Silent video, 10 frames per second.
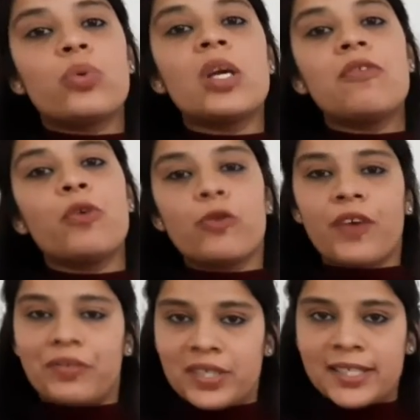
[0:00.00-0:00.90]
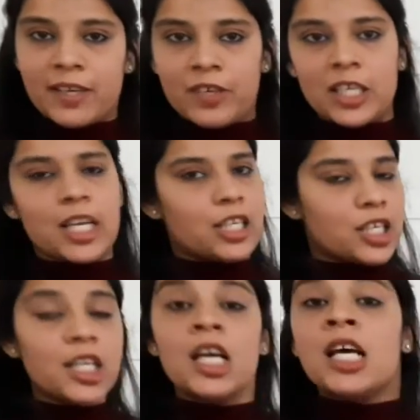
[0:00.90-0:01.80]
3, 4, 5, 6, 7, 8, 9,
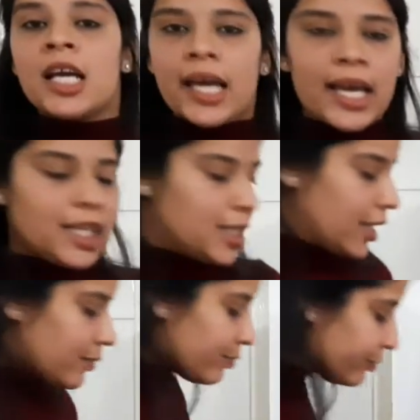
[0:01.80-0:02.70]
10, anything.